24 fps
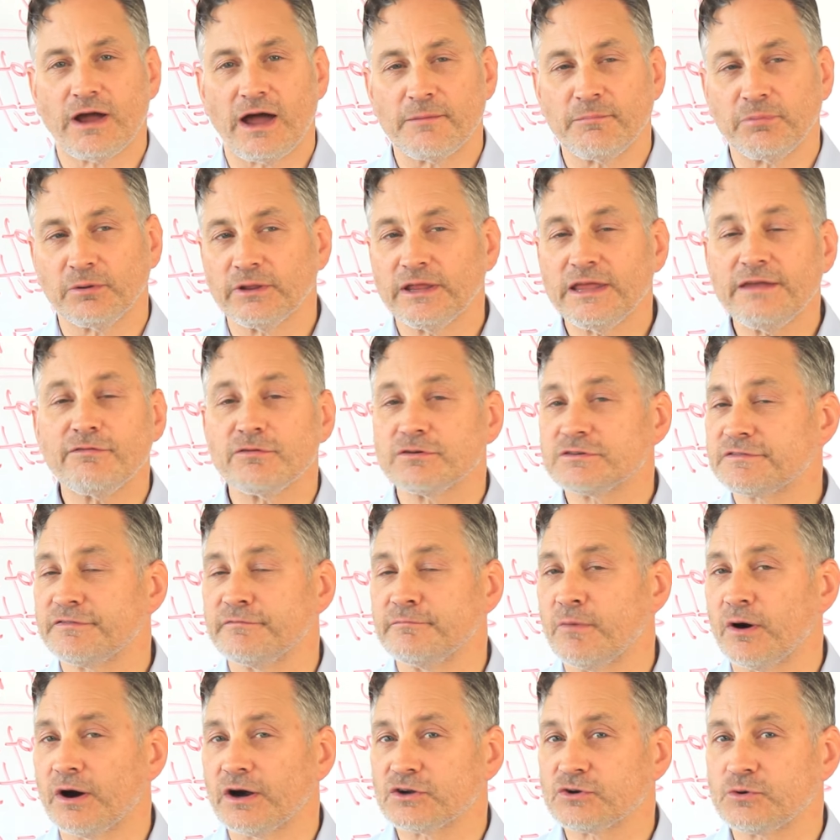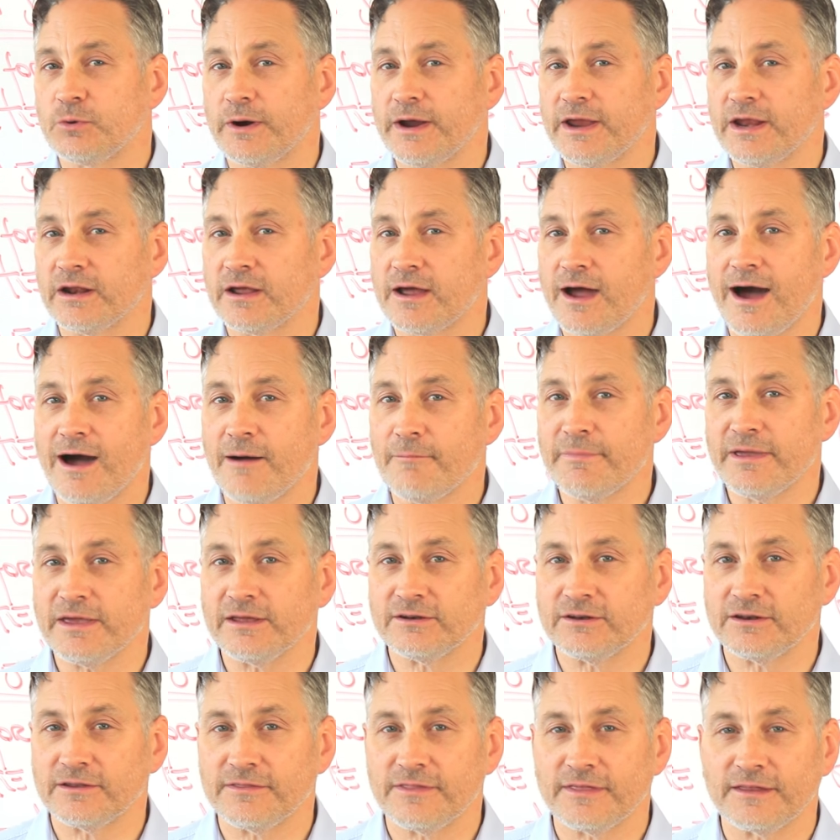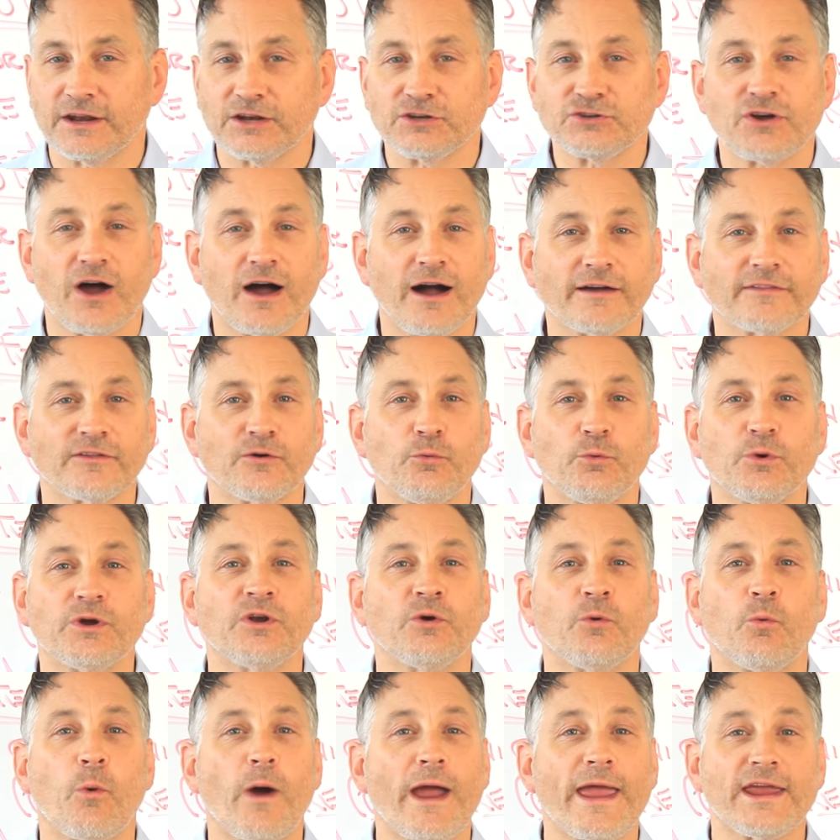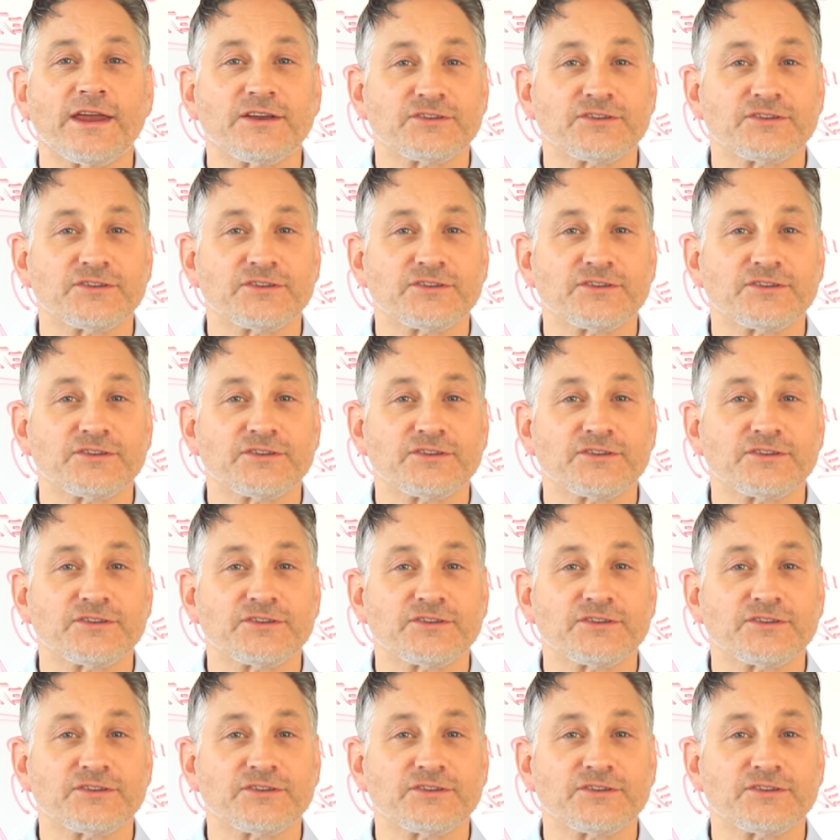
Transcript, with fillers: I believe it was from Mark Twain, commented that a dog that wouldn't wag